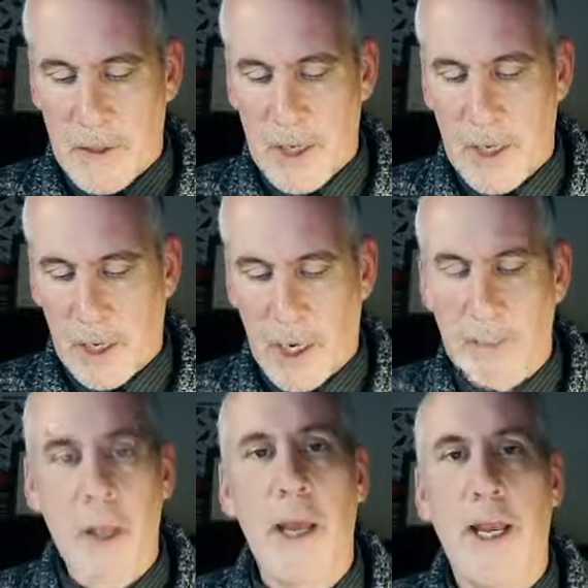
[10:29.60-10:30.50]
the
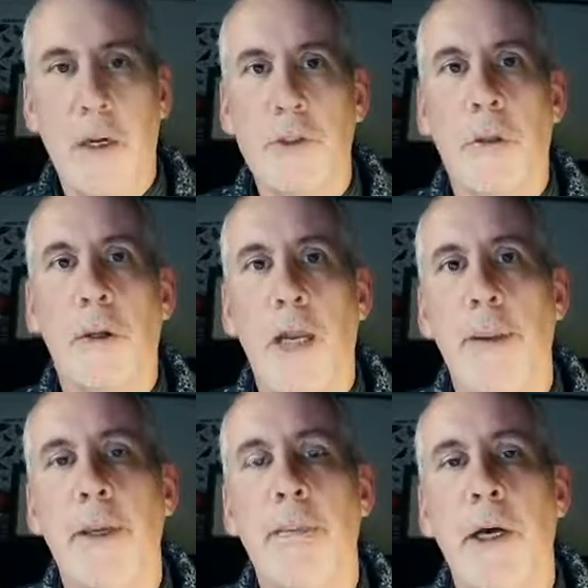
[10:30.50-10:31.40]
climate and ecological and
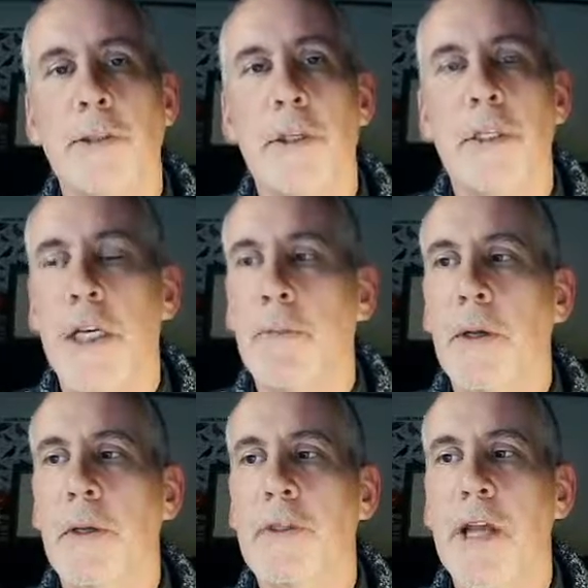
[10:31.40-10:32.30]
climate emergency
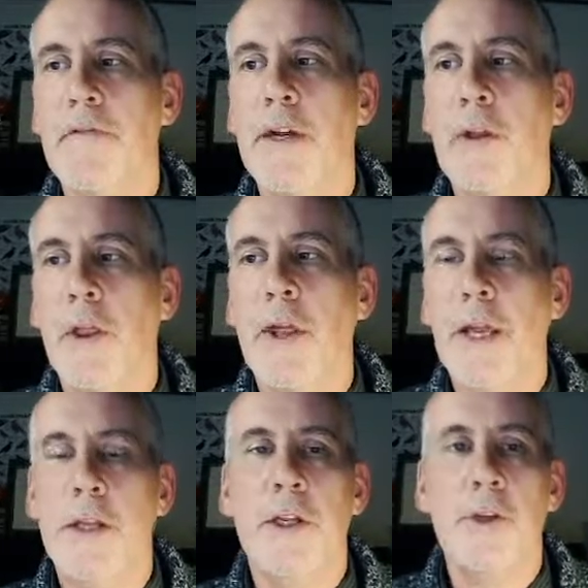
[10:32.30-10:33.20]
because every little
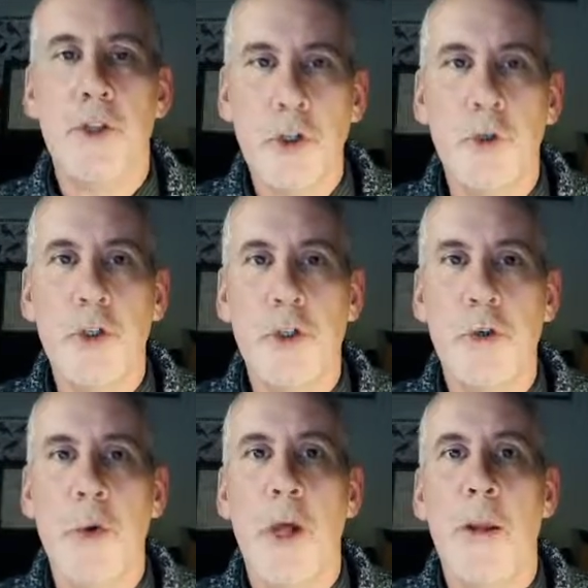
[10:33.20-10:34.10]
thing that you do do
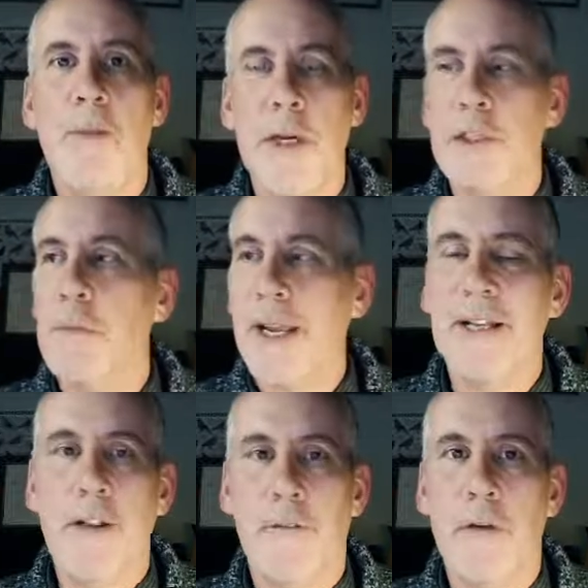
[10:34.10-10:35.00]
does make a
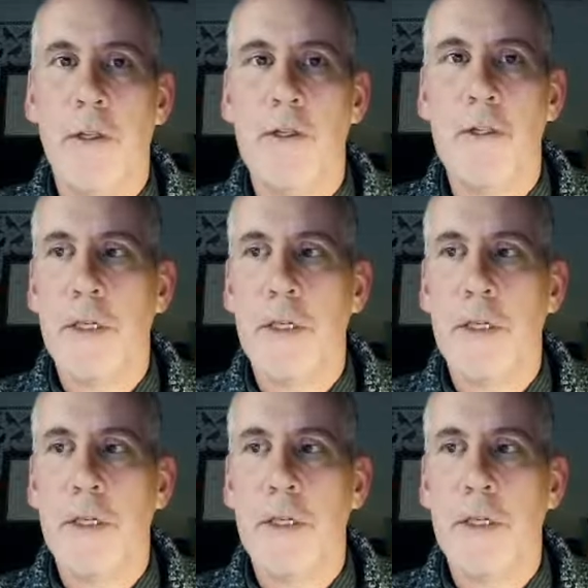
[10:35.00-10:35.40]
difference.